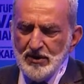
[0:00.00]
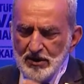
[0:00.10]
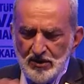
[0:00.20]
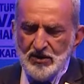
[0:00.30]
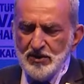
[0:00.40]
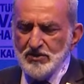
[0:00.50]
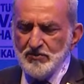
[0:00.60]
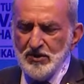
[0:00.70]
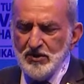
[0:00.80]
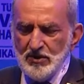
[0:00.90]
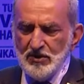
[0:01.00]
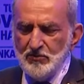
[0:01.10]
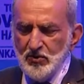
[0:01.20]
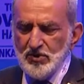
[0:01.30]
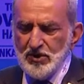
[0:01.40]
in the
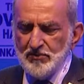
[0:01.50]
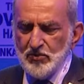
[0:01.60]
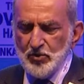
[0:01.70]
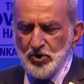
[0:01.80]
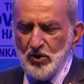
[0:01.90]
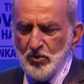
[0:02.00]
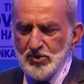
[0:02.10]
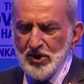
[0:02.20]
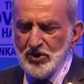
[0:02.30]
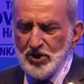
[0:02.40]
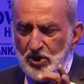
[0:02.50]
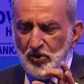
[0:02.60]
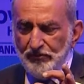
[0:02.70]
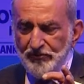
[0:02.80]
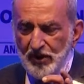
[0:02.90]
museums, which shows that King
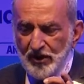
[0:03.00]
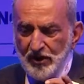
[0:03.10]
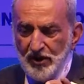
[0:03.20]
Offa,